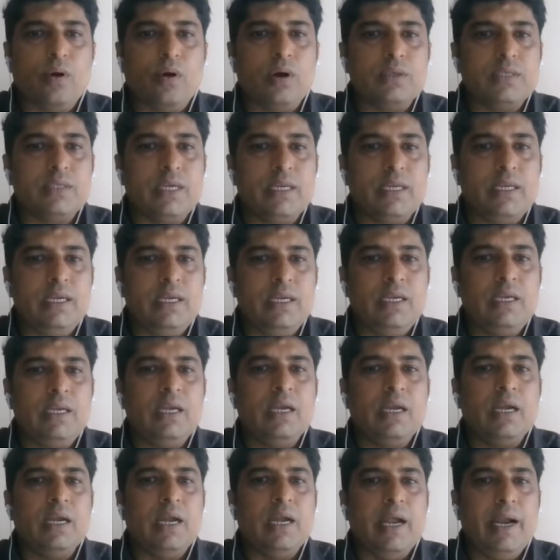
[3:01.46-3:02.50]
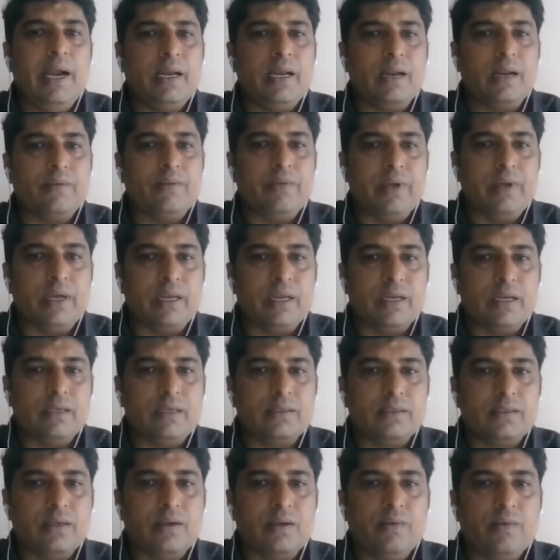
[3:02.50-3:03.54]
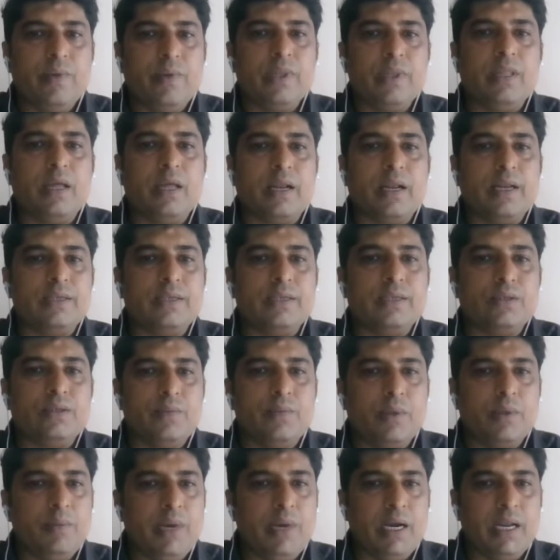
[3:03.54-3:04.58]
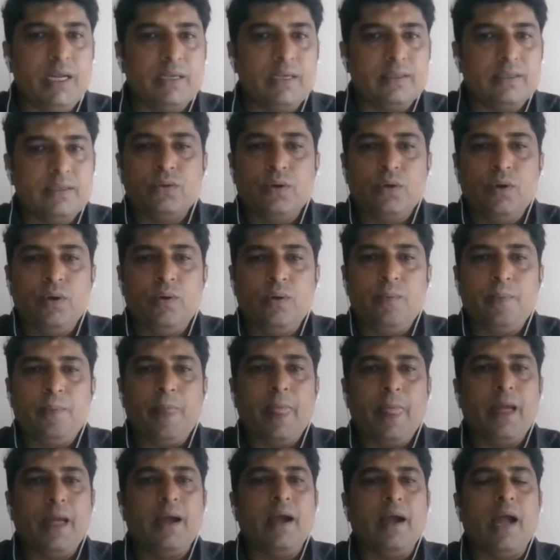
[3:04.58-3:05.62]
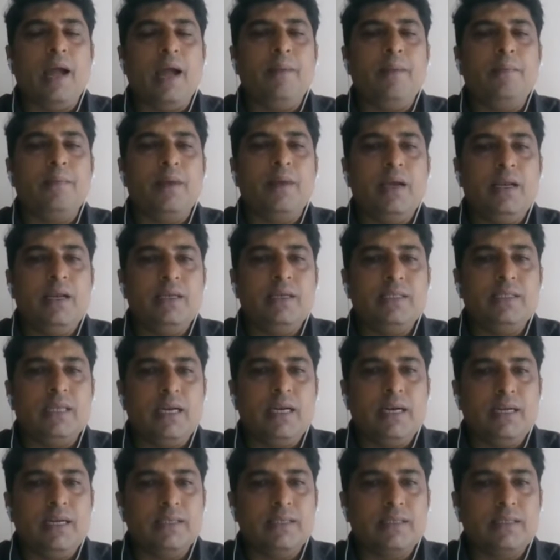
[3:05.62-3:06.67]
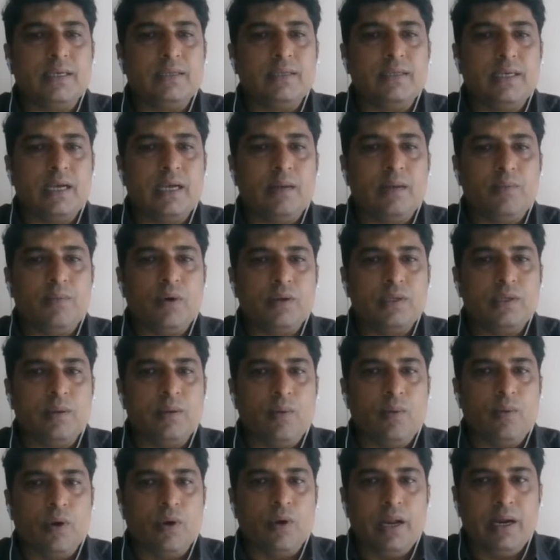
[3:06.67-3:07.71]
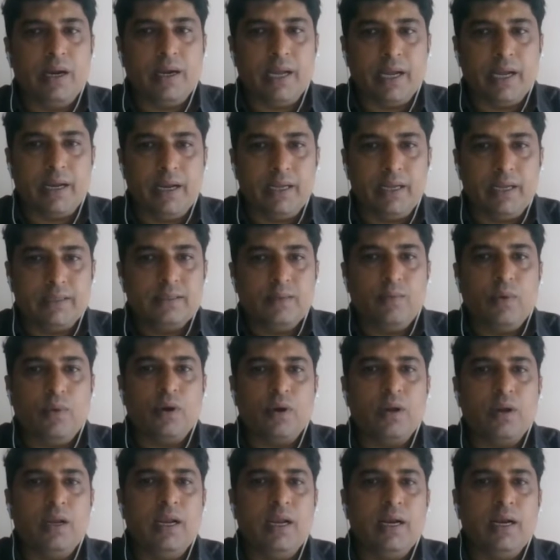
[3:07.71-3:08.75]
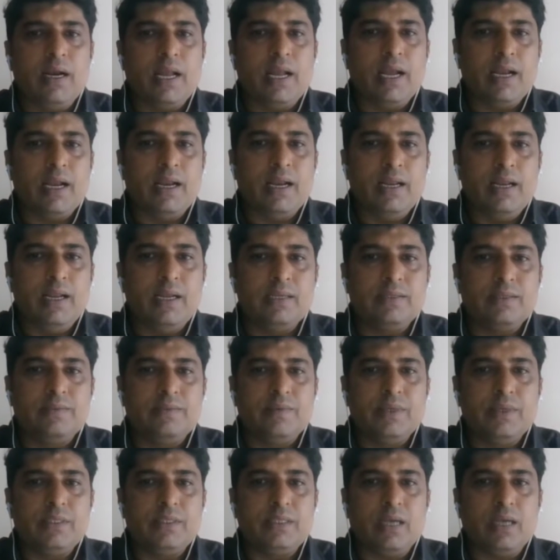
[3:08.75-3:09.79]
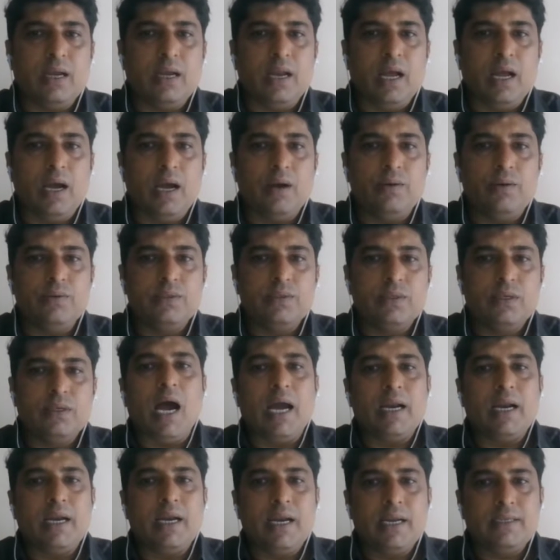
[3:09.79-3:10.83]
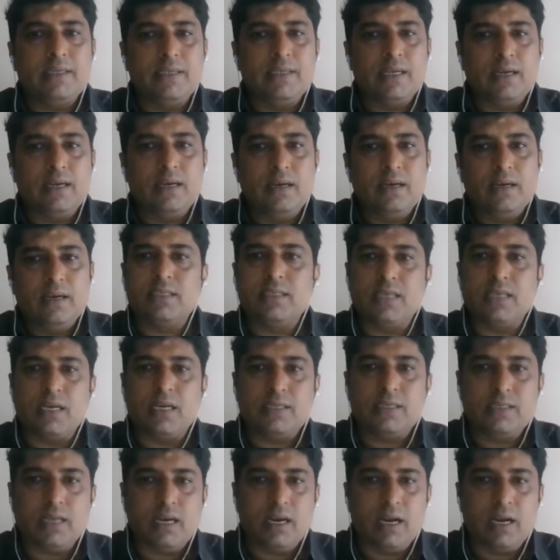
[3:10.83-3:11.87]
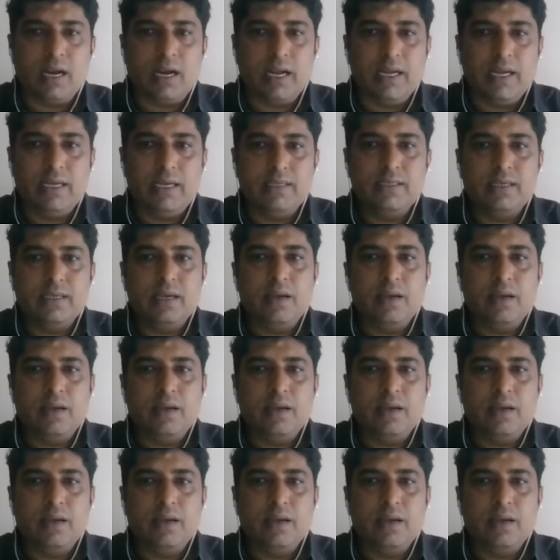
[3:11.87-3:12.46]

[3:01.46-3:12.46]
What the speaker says: cause any interference with rest of the building. So I'm initially discussing about the modeling techniques. So modeling techniques which allows architectural, structural guys,